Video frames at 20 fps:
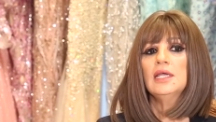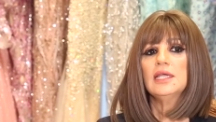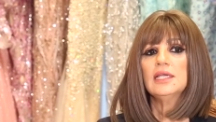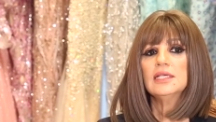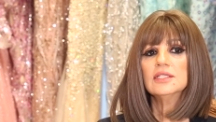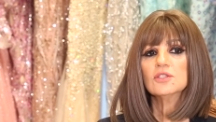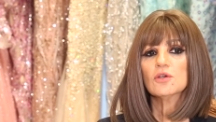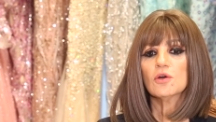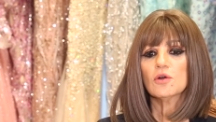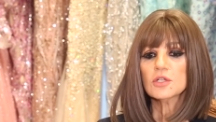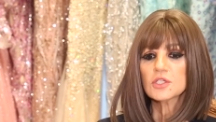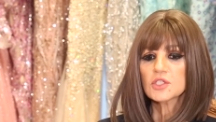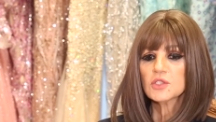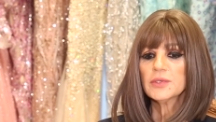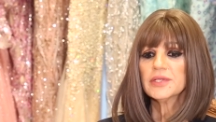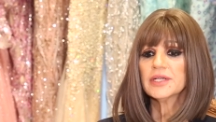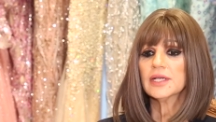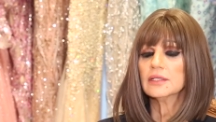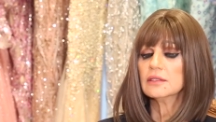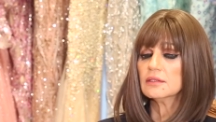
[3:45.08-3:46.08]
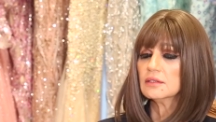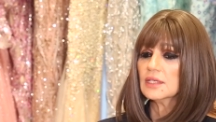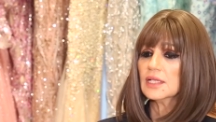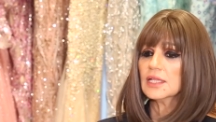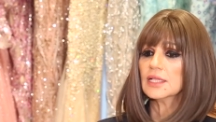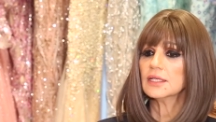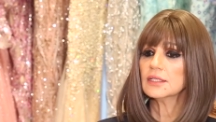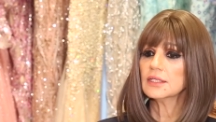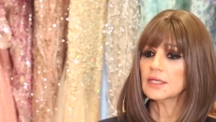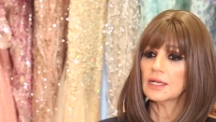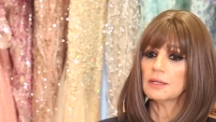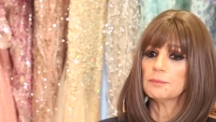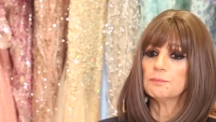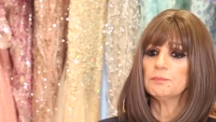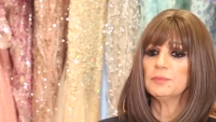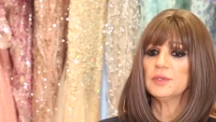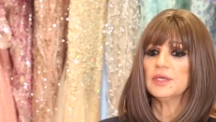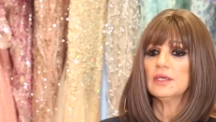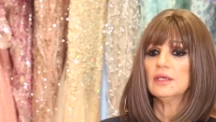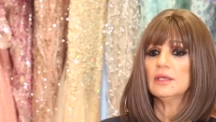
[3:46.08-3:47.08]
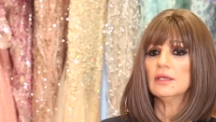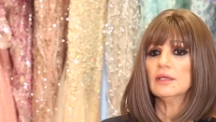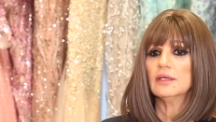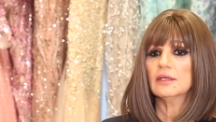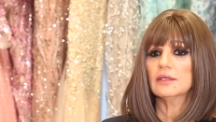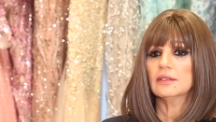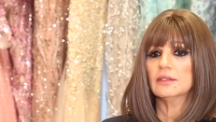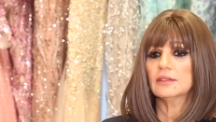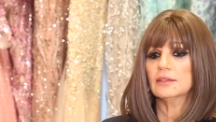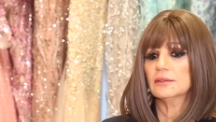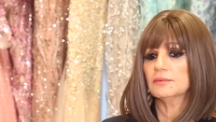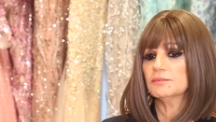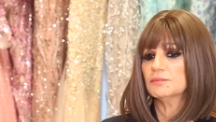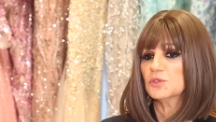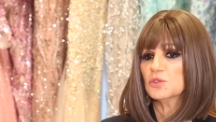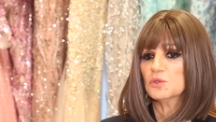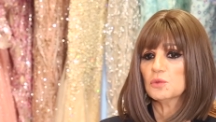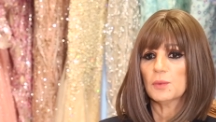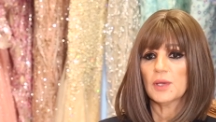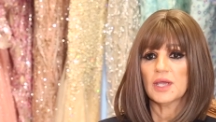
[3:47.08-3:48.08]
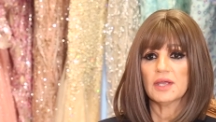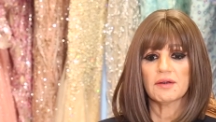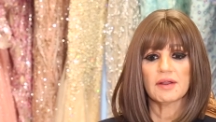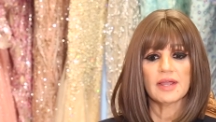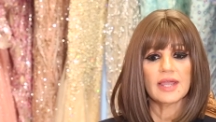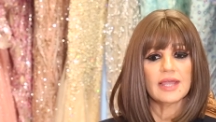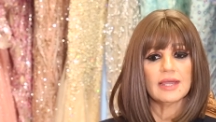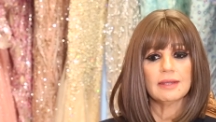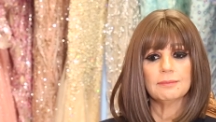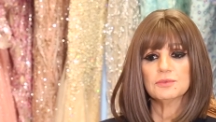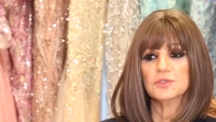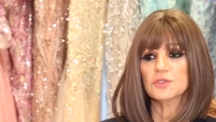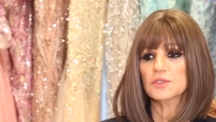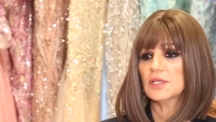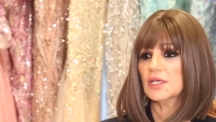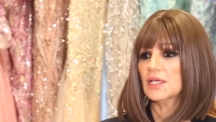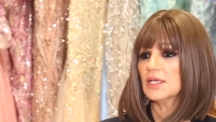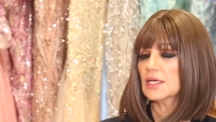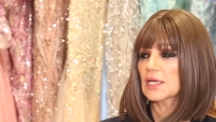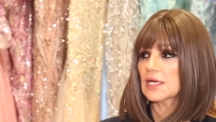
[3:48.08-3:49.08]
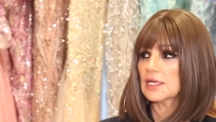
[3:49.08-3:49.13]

is also another thing that helped me uh, to where I am today in